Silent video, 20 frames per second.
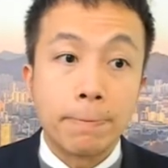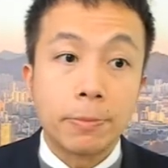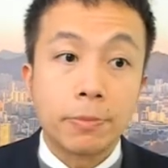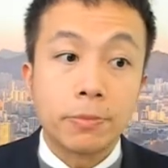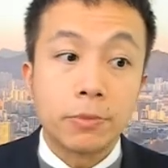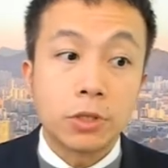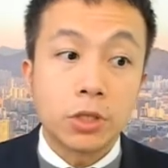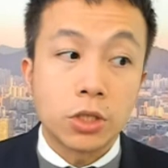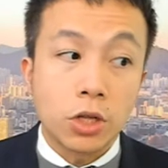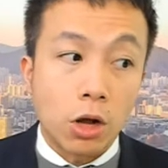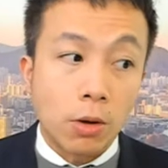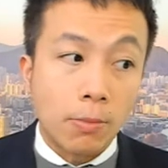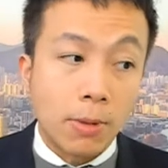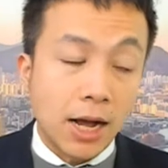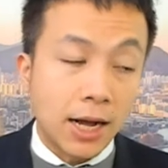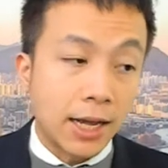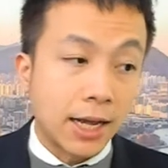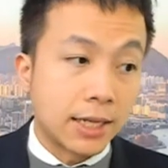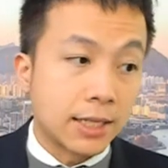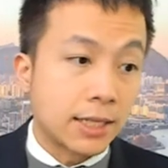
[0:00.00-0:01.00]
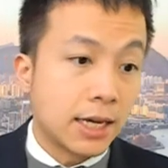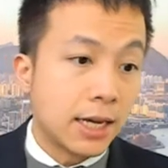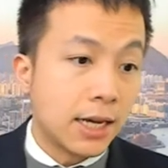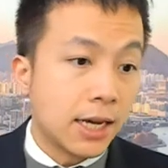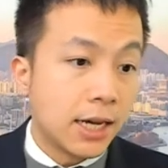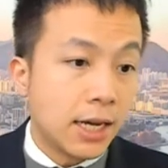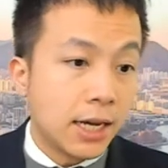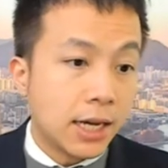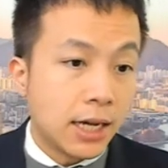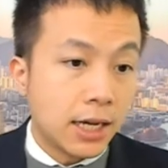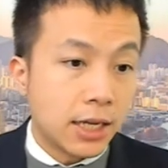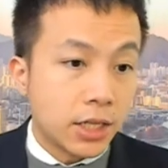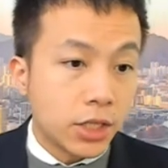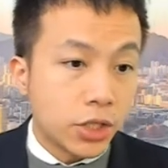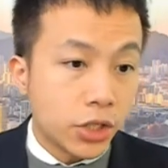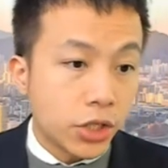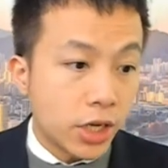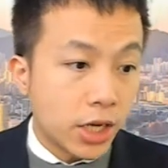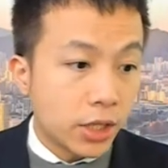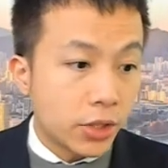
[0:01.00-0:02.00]
stock market. In
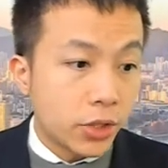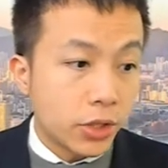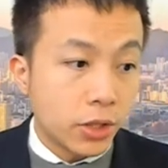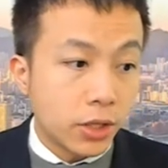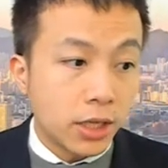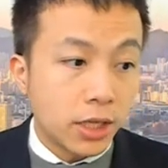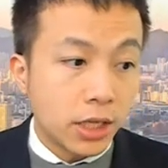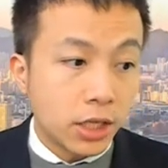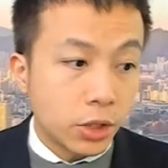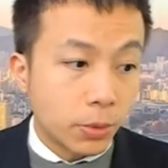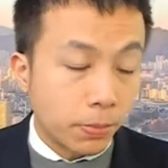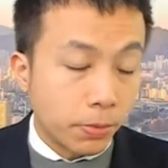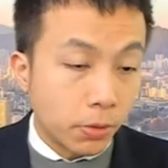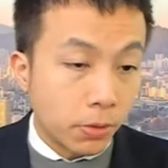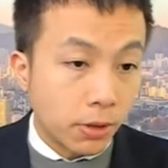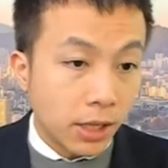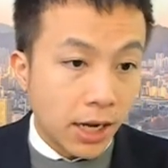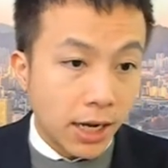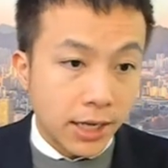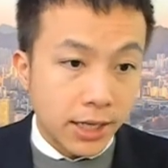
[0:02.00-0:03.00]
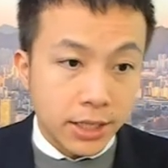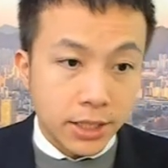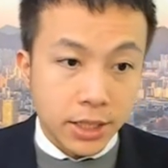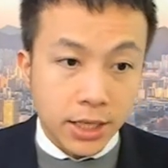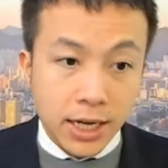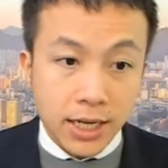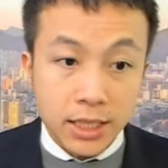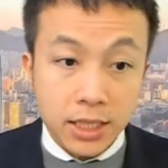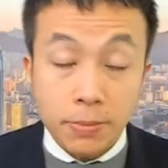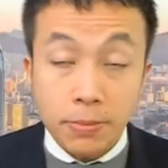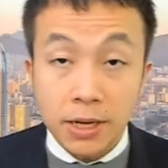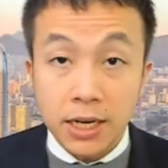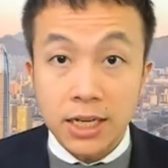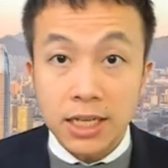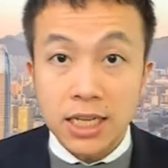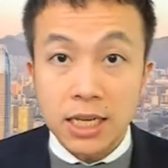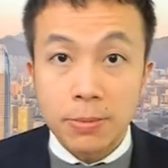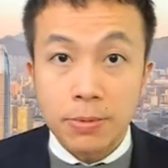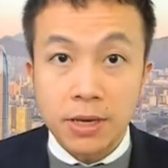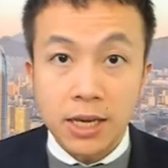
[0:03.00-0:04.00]
this chart, the blue line is the
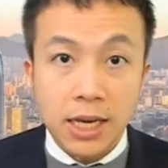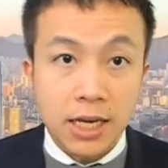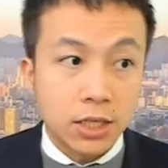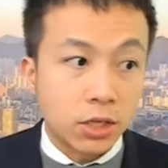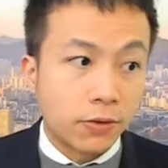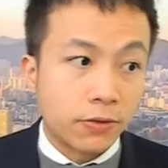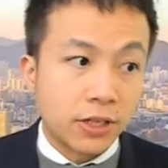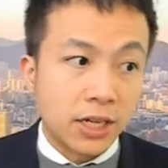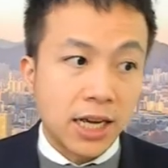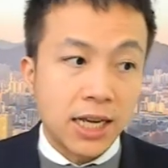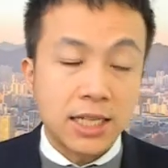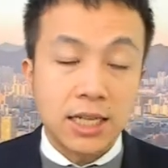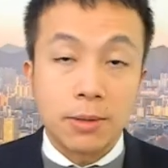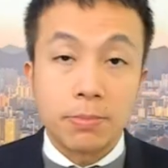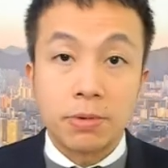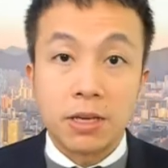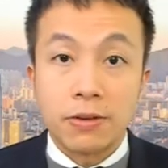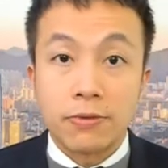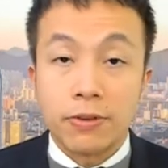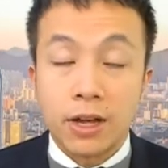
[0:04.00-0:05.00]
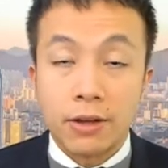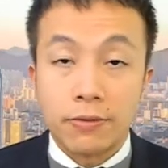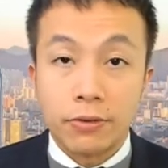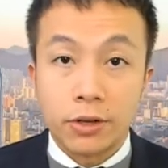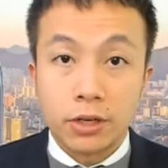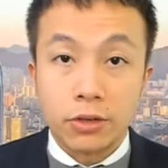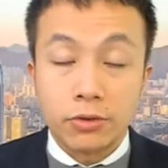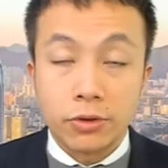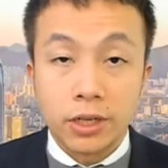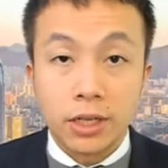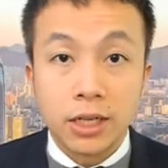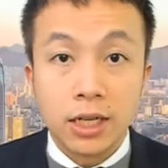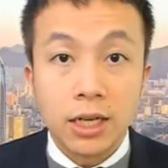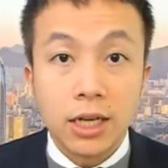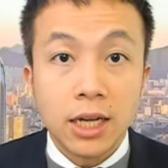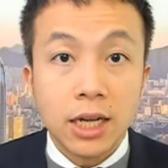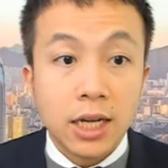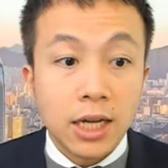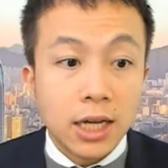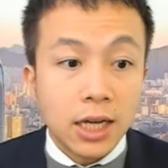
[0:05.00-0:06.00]
estimated EPS of the S&P 500.
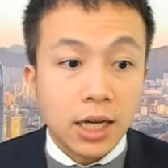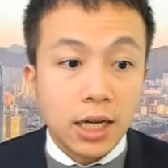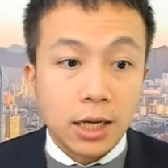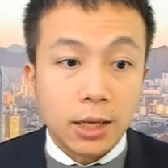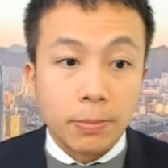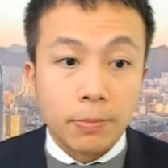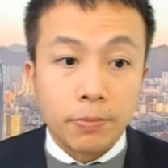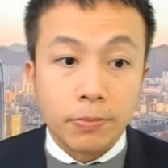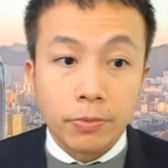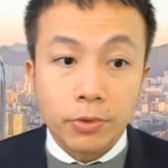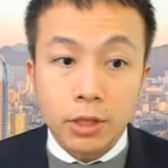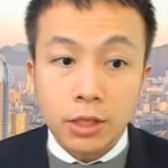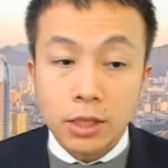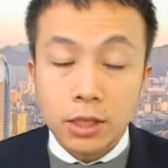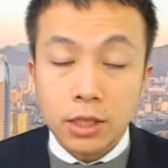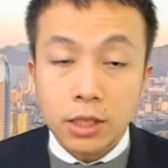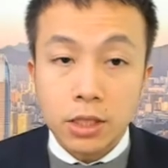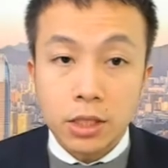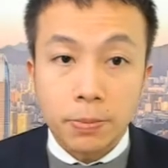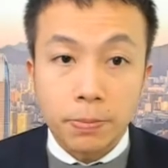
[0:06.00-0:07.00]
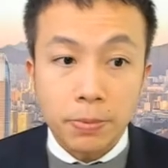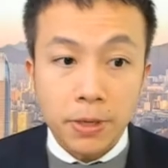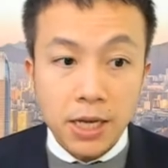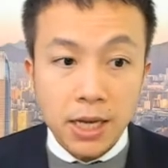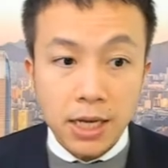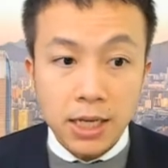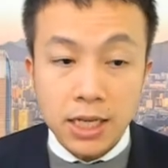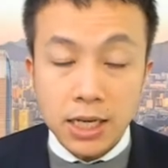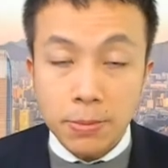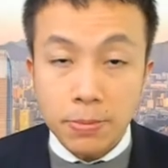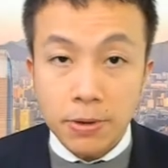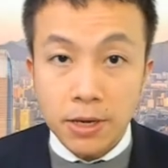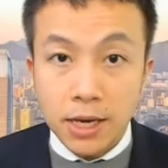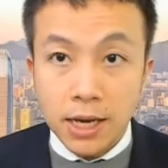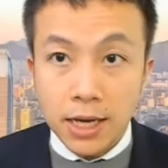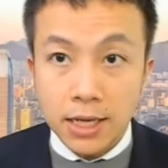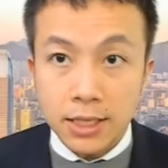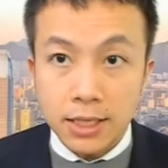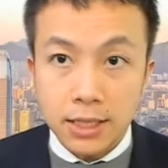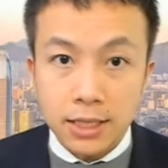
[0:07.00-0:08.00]
The peak
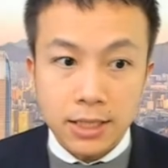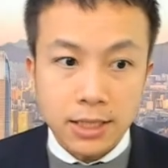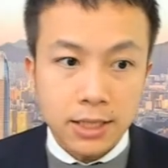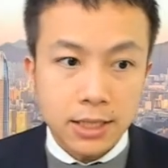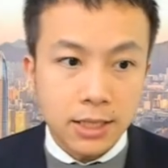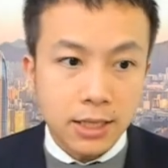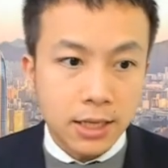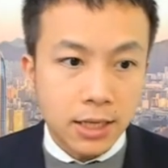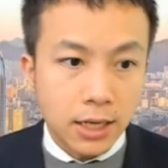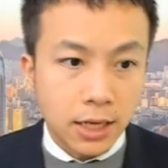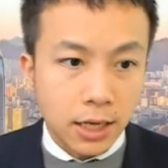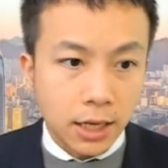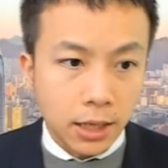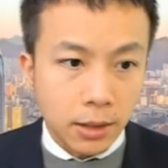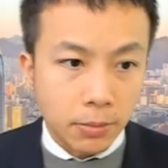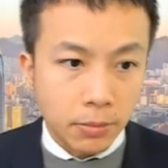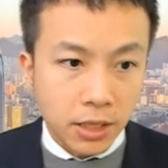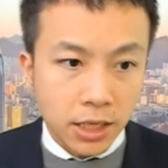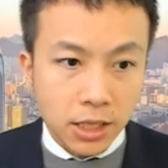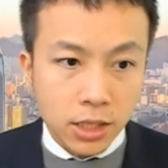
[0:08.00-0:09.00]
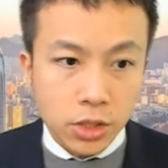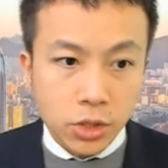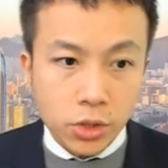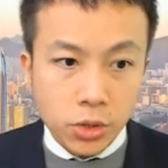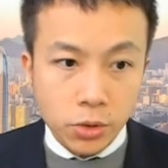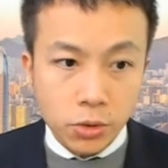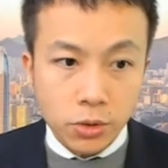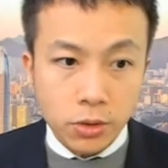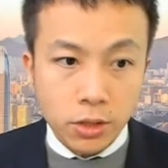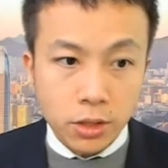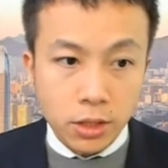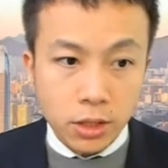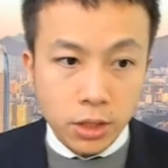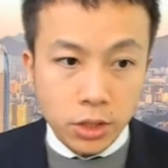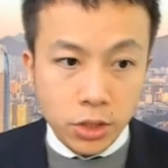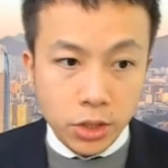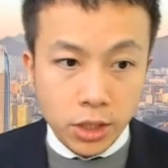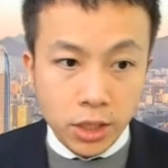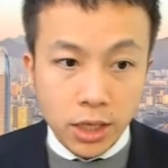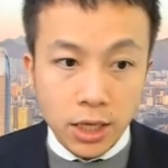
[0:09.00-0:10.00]
EPS is in June
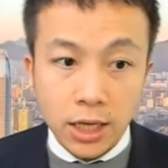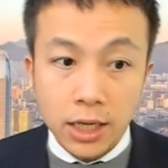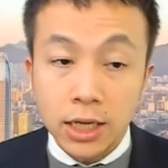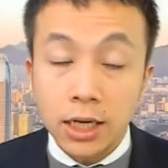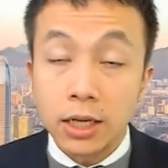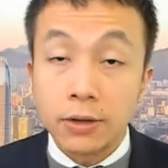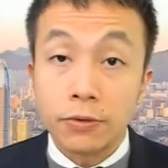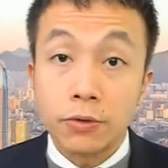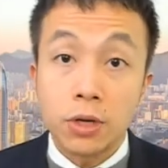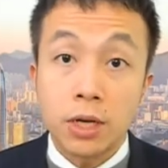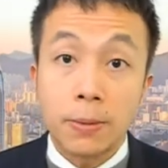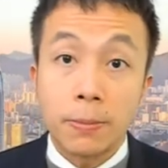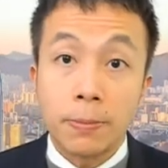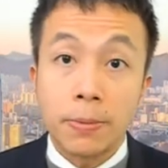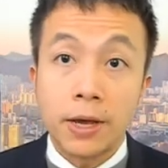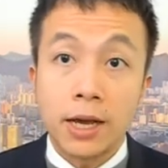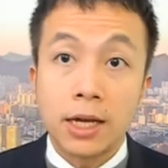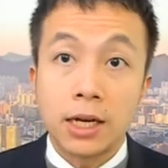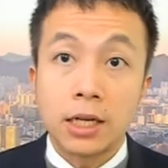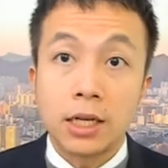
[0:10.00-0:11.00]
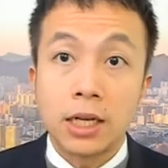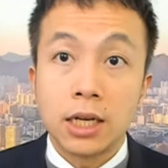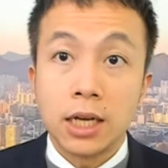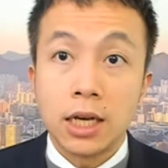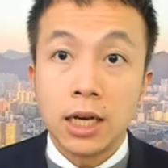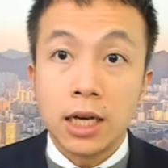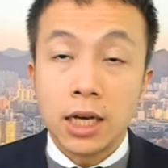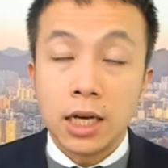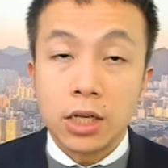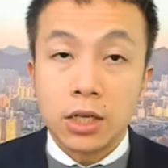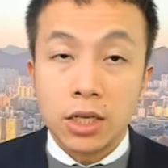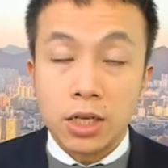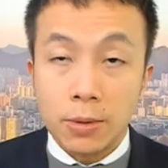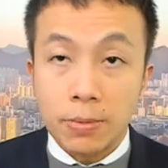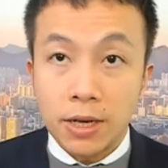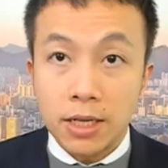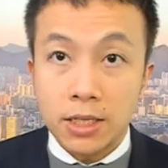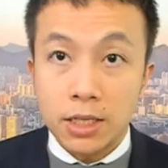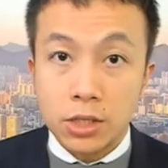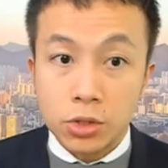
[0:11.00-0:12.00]
this year, and if you compare the
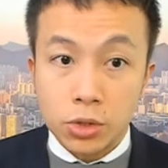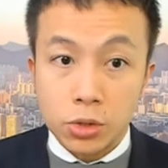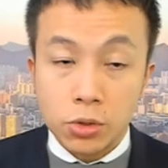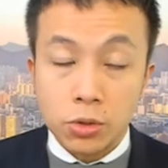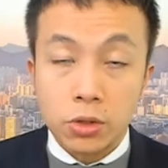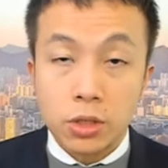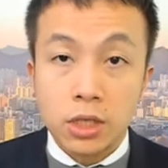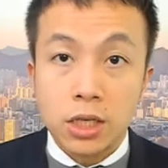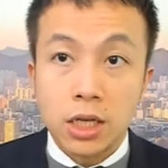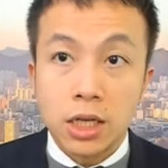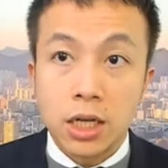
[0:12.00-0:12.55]
EPS in June